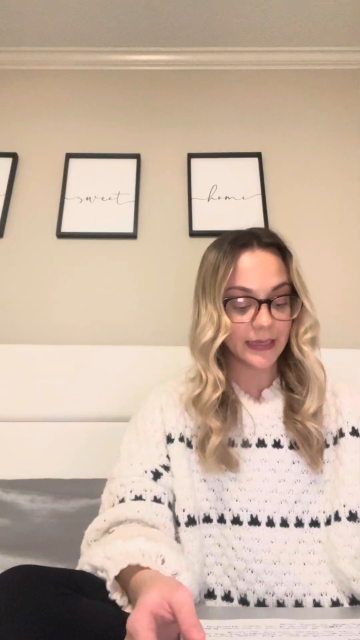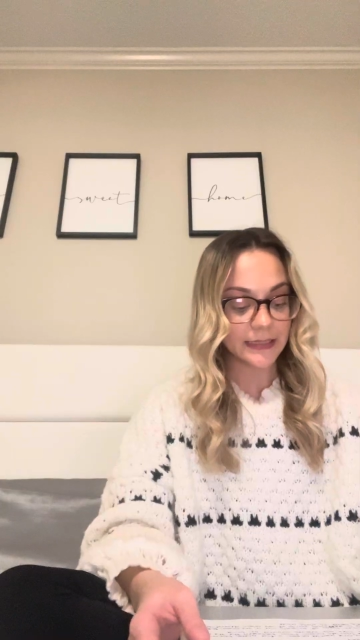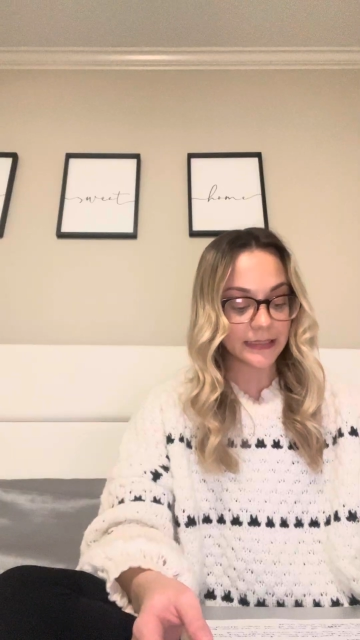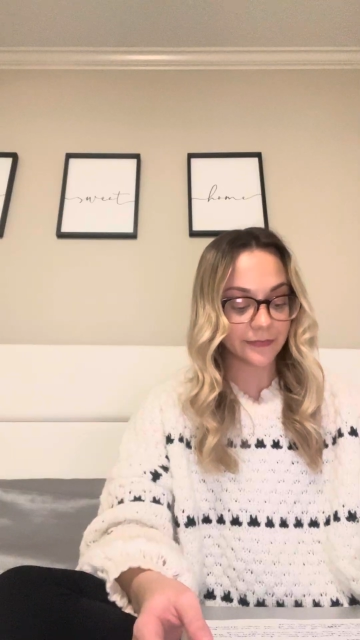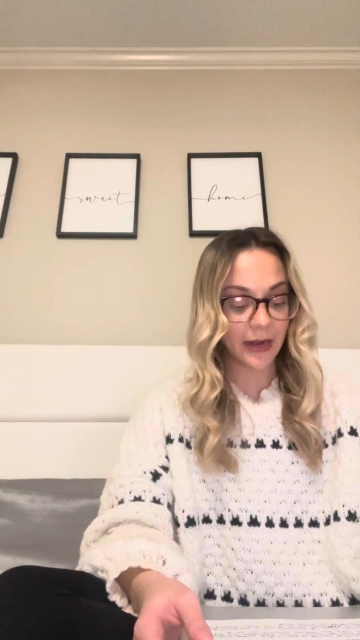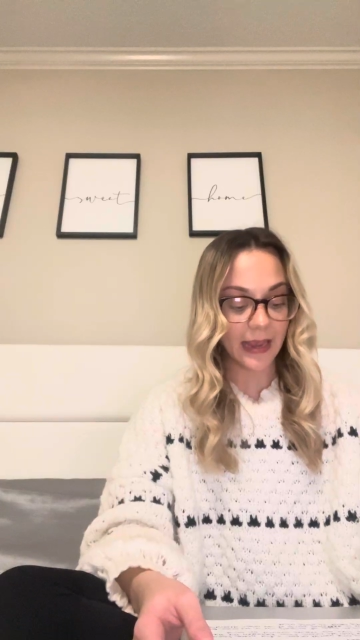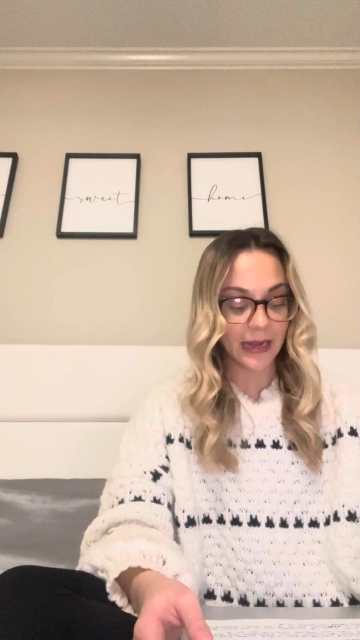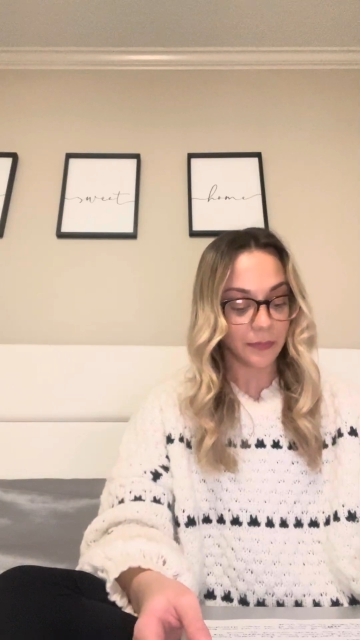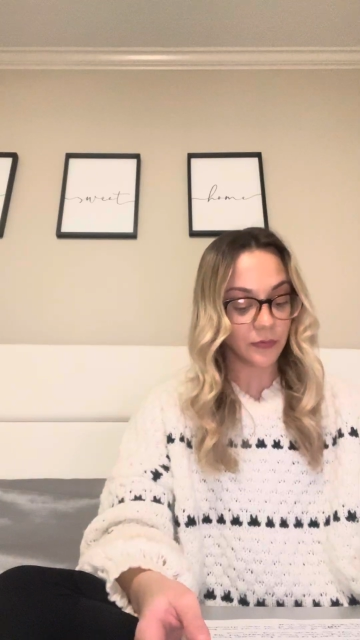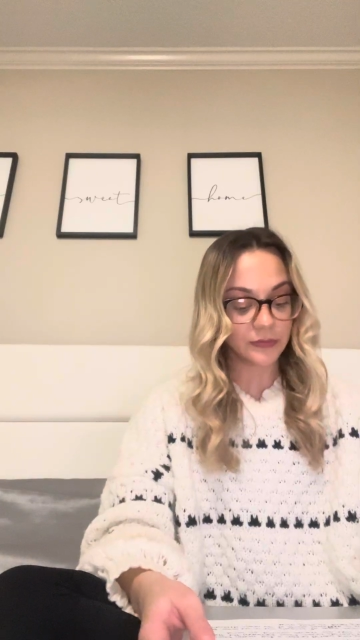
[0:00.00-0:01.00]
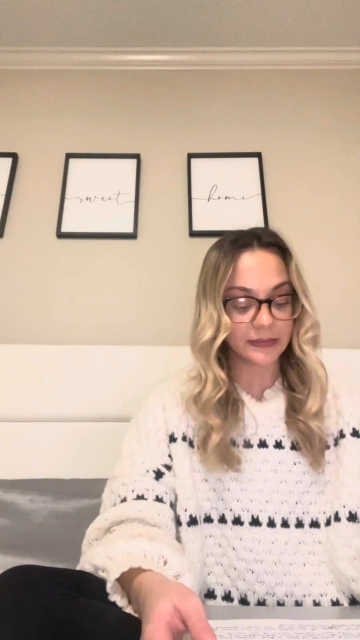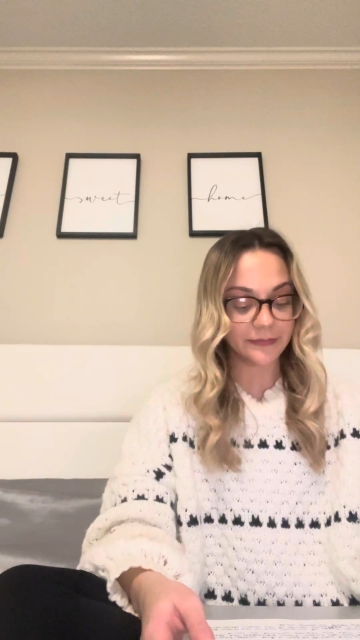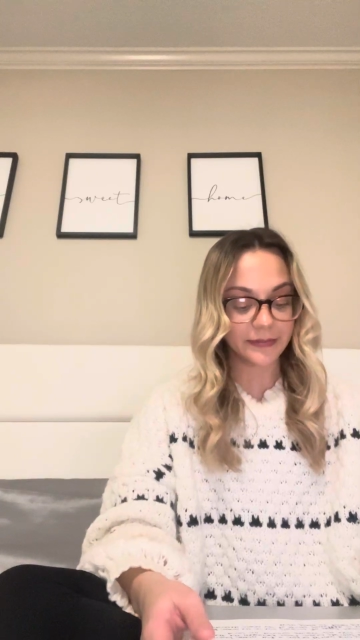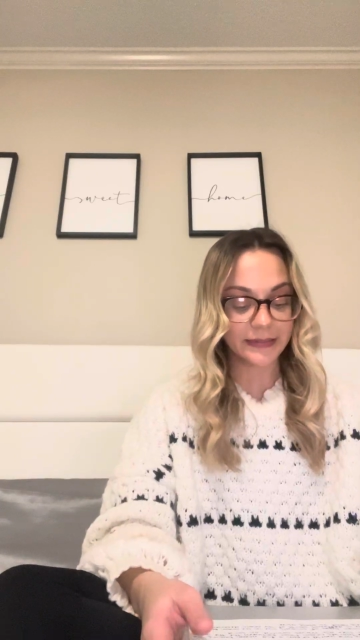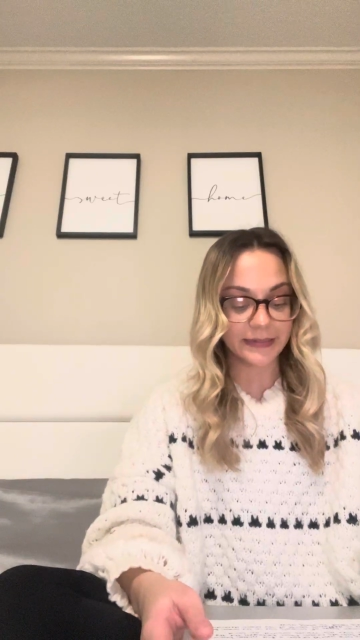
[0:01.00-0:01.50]
Different animals
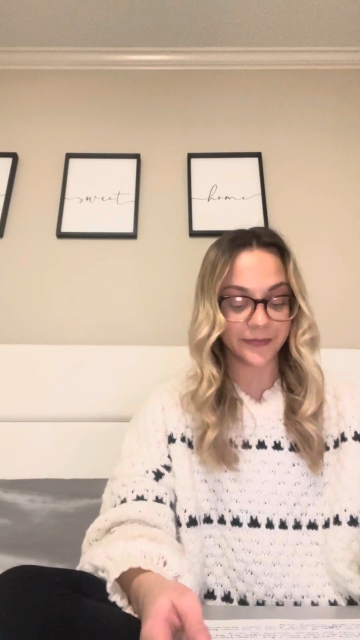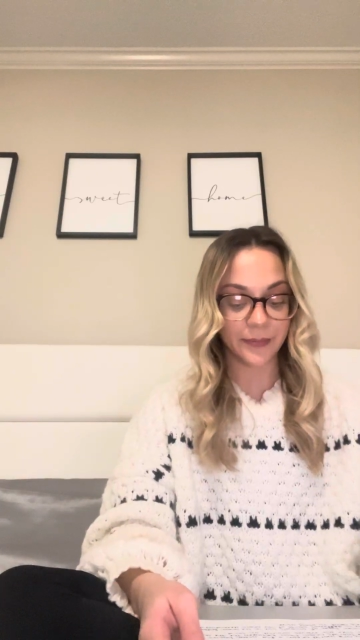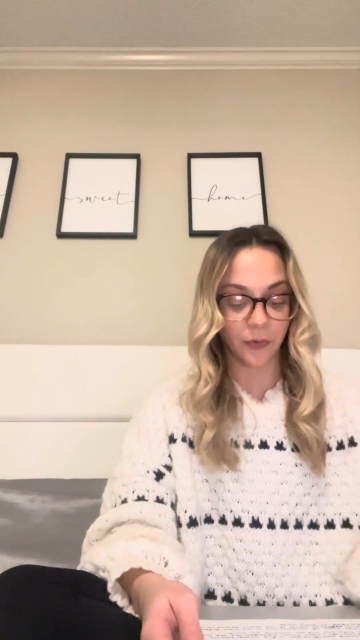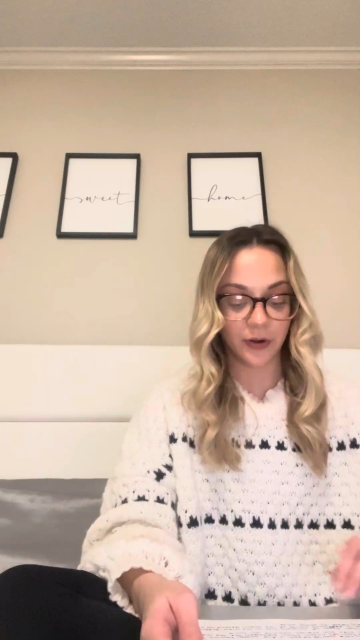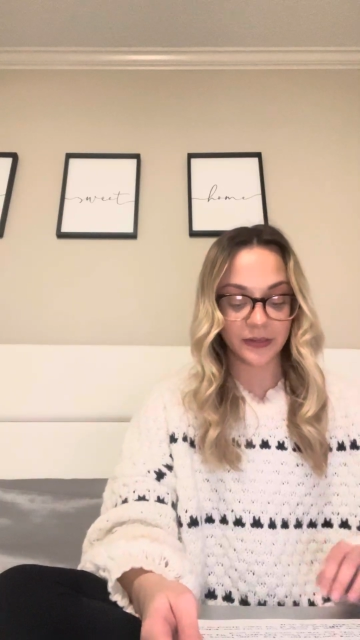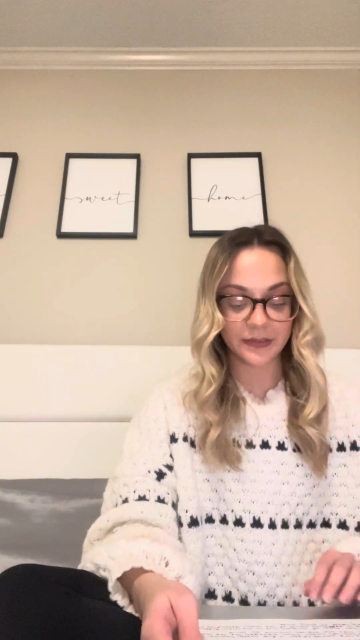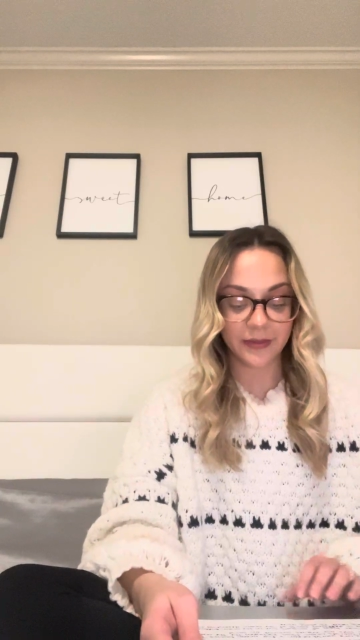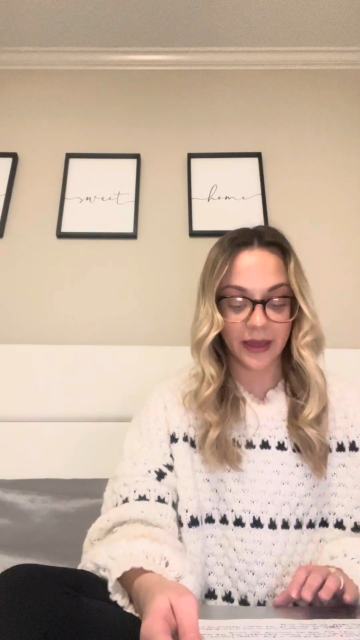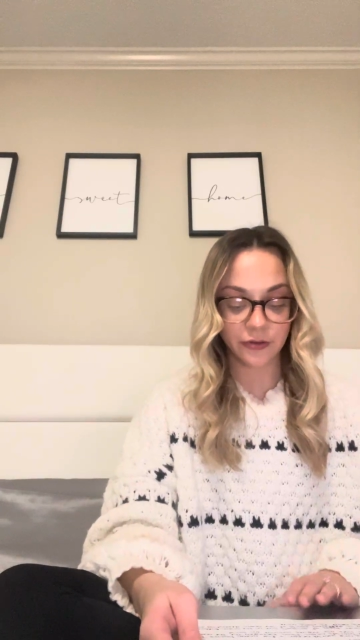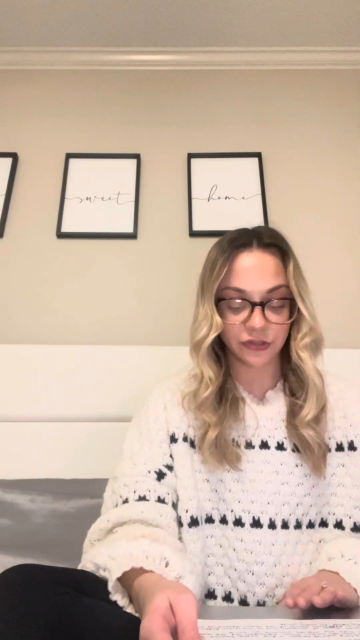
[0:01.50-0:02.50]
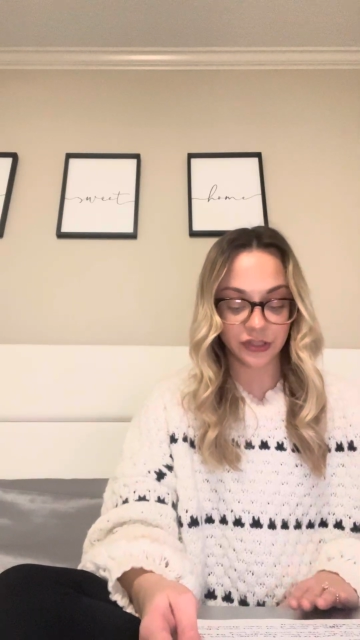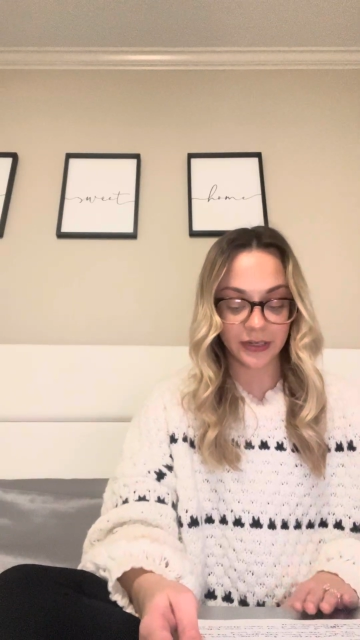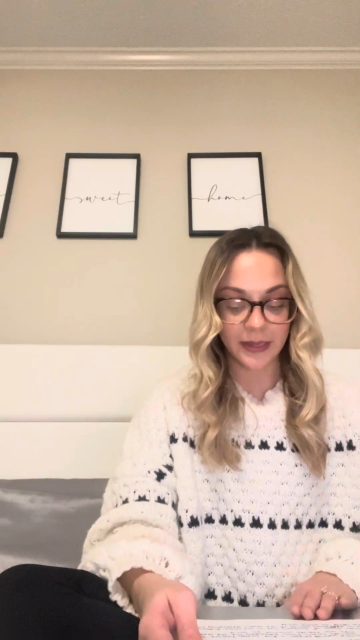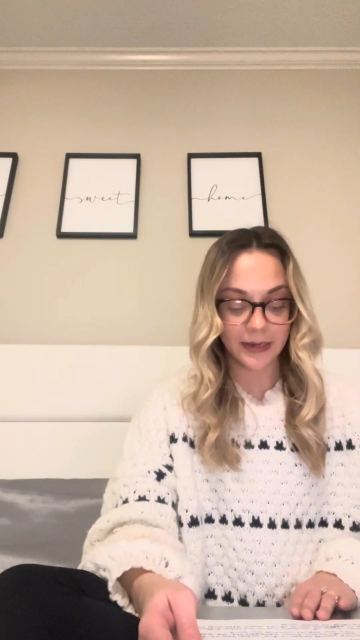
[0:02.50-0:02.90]
live in different parts of the ocean,